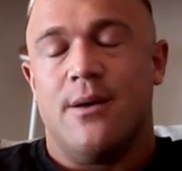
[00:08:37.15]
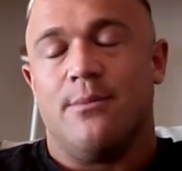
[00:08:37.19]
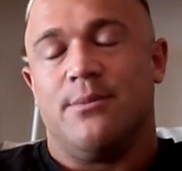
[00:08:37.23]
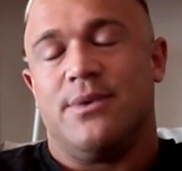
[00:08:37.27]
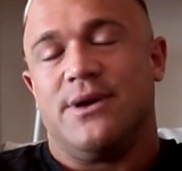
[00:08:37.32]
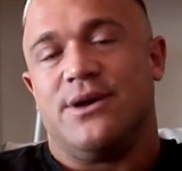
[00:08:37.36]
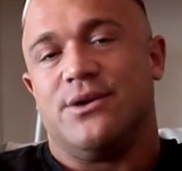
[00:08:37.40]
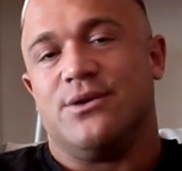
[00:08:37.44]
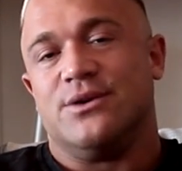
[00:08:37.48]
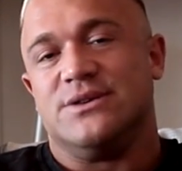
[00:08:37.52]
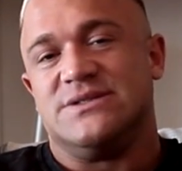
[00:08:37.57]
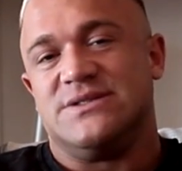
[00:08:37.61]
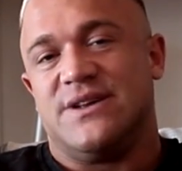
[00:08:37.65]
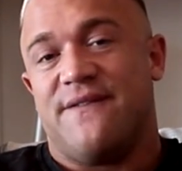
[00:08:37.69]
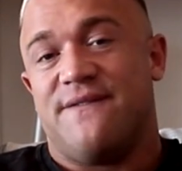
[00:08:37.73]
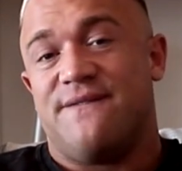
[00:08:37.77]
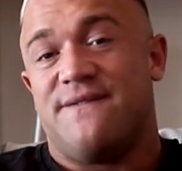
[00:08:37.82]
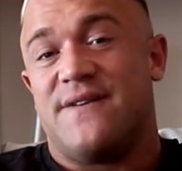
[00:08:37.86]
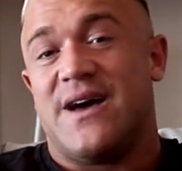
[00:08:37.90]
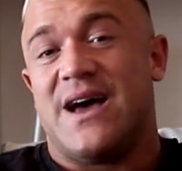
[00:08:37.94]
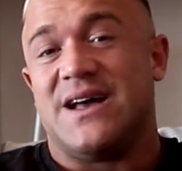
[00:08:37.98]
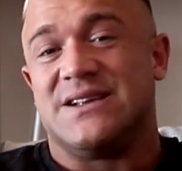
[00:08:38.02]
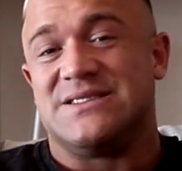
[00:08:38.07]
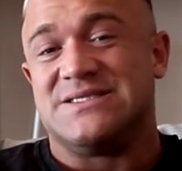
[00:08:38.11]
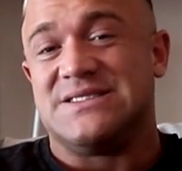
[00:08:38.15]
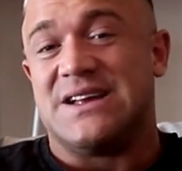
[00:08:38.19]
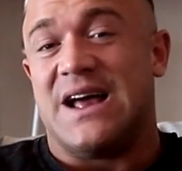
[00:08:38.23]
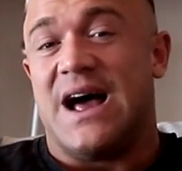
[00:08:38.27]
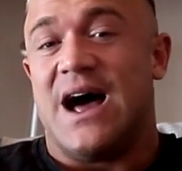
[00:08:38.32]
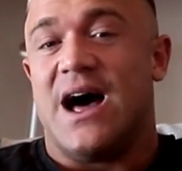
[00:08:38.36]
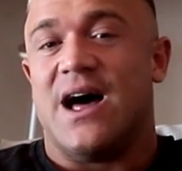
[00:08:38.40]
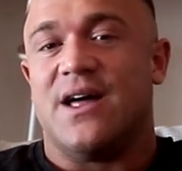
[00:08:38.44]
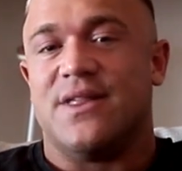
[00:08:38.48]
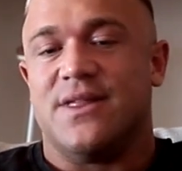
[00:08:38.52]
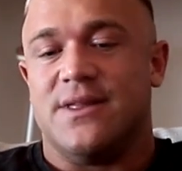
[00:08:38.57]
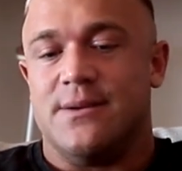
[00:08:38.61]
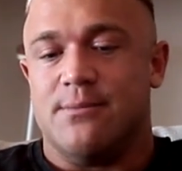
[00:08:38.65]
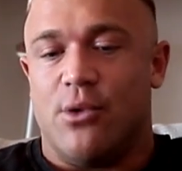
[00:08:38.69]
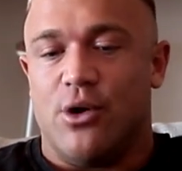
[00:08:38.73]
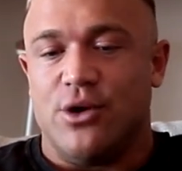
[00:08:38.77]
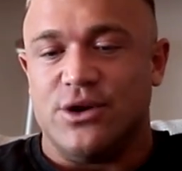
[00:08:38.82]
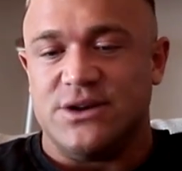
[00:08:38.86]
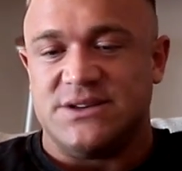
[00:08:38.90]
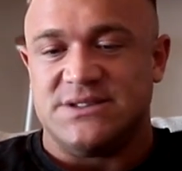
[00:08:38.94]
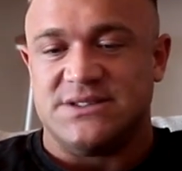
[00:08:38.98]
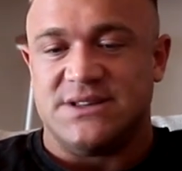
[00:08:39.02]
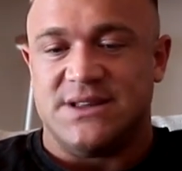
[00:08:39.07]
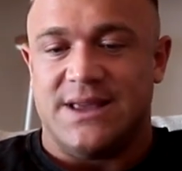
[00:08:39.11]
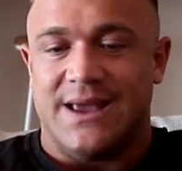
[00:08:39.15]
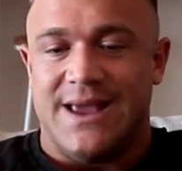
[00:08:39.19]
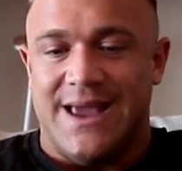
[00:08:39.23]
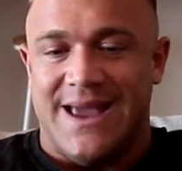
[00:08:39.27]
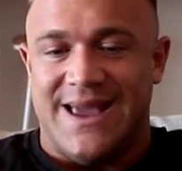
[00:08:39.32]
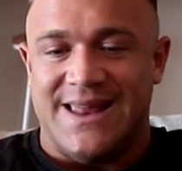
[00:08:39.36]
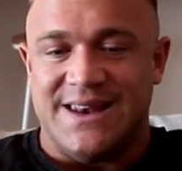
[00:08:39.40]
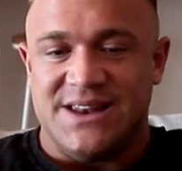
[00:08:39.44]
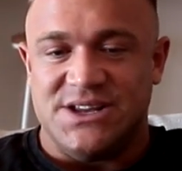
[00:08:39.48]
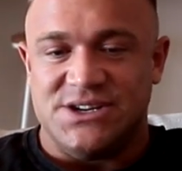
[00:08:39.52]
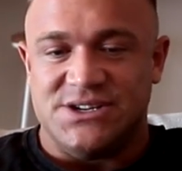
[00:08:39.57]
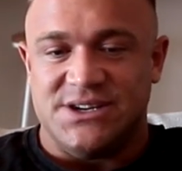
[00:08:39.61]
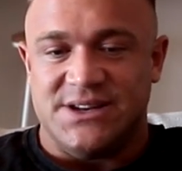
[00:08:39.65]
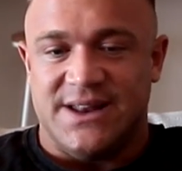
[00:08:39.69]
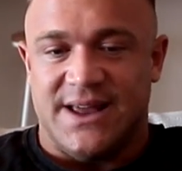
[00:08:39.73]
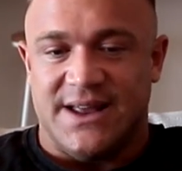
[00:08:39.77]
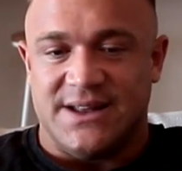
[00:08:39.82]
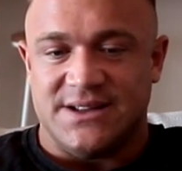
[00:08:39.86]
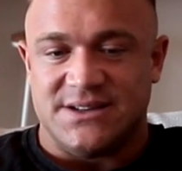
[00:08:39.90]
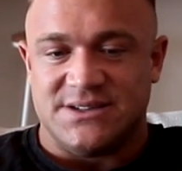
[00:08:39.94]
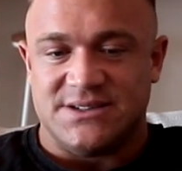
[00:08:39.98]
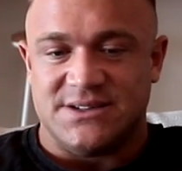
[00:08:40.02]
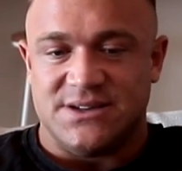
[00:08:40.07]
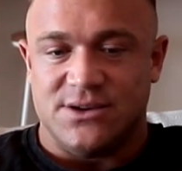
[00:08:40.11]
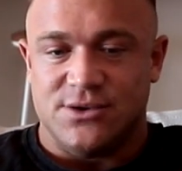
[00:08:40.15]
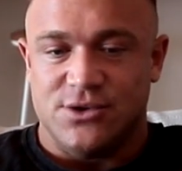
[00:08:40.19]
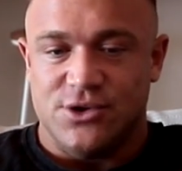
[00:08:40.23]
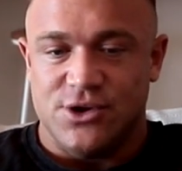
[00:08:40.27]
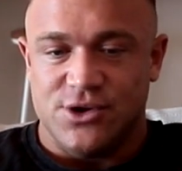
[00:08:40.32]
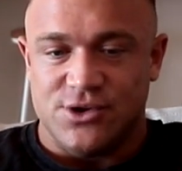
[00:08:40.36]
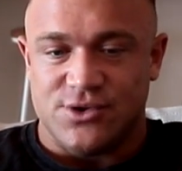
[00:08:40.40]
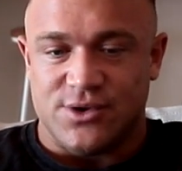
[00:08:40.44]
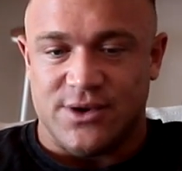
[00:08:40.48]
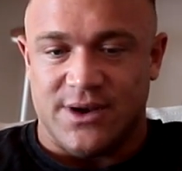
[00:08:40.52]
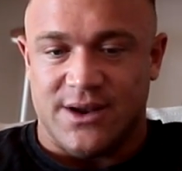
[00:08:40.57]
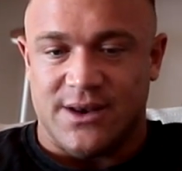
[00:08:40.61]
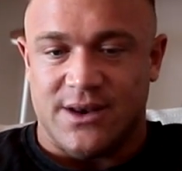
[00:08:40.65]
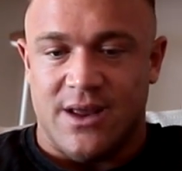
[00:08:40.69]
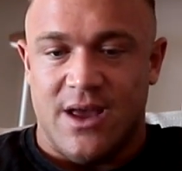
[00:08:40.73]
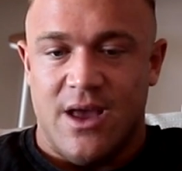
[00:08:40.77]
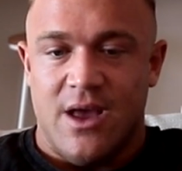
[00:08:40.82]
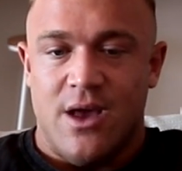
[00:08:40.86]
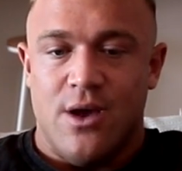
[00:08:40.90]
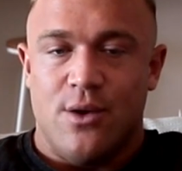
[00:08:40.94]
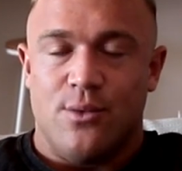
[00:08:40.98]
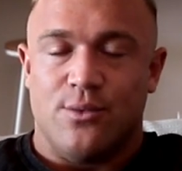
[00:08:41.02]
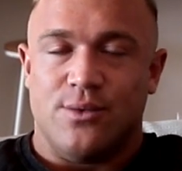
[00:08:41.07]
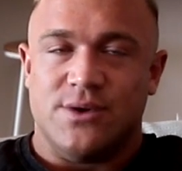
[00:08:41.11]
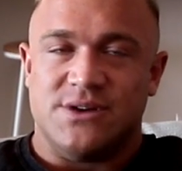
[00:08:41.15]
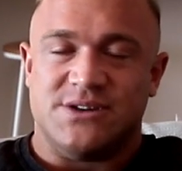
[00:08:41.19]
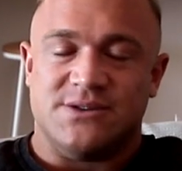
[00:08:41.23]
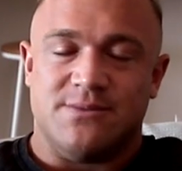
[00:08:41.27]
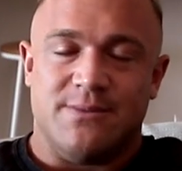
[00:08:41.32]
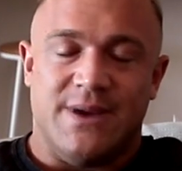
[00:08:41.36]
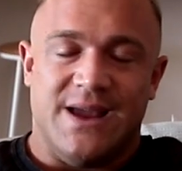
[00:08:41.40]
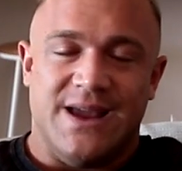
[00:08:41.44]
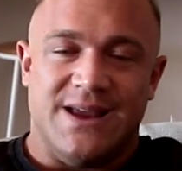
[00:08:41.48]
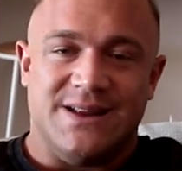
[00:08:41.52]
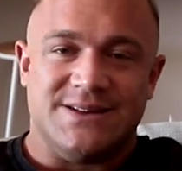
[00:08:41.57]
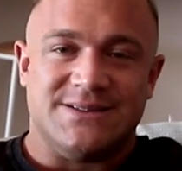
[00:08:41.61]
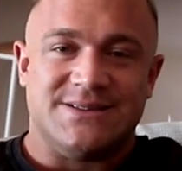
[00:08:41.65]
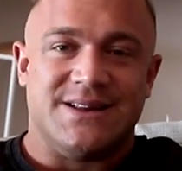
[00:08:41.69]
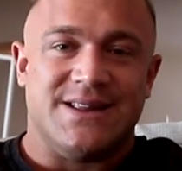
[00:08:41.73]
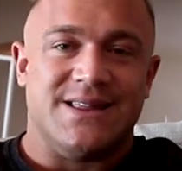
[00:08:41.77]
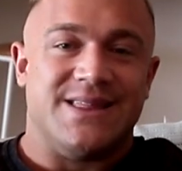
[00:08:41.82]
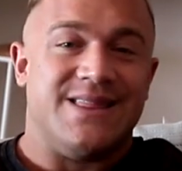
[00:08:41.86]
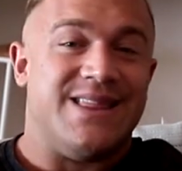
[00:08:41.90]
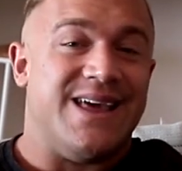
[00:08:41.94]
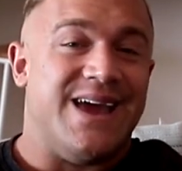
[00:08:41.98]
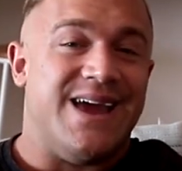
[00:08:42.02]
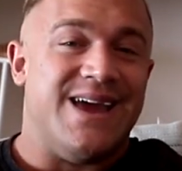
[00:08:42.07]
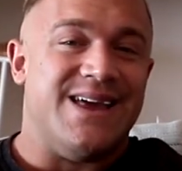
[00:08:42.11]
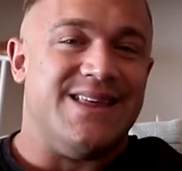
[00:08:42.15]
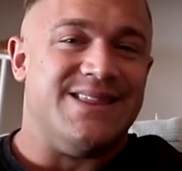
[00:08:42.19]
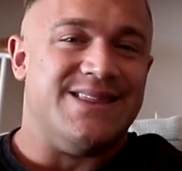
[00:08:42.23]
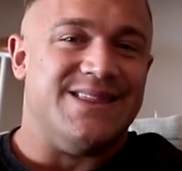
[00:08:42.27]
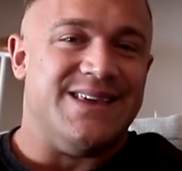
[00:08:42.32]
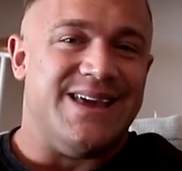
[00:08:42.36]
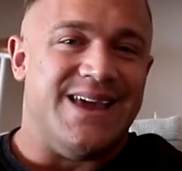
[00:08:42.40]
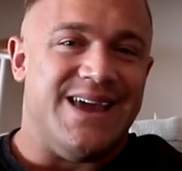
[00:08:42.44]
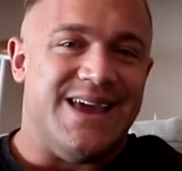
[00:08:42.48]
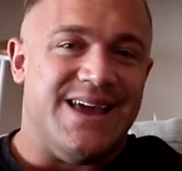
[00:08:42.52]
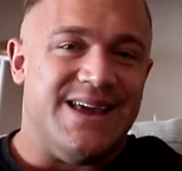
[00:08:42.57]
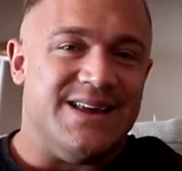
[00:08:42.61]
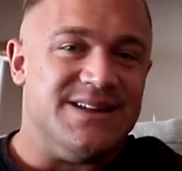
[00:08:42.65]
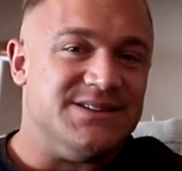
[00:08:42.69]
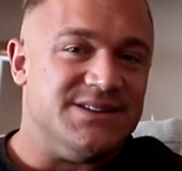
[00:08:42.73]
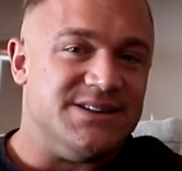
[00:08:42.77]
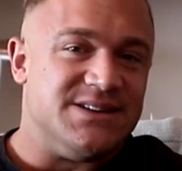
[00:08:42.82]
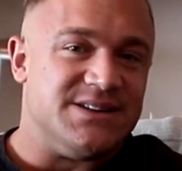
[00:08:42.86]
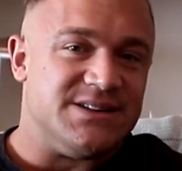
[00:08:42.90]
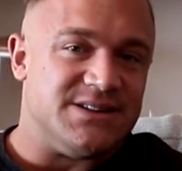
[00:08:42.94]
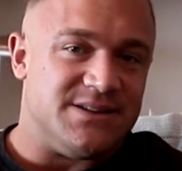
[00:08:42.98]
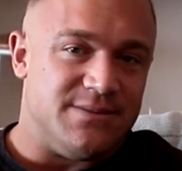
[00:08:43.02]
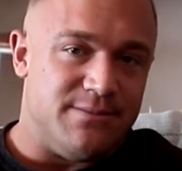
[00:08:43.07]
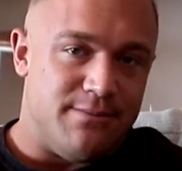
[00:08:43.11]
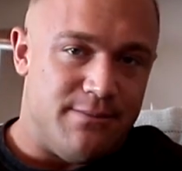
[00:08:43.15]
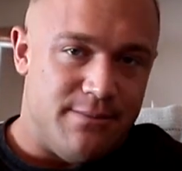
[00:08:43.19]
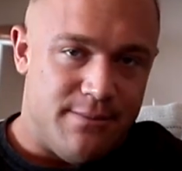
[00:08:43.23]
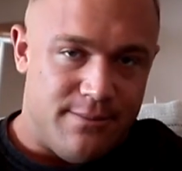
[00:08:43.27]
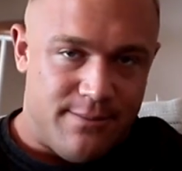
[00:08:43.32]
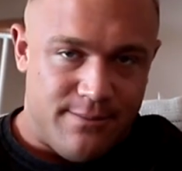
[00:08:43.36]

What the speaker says: because fats are the most energy dense nutrient, which means they're the easiest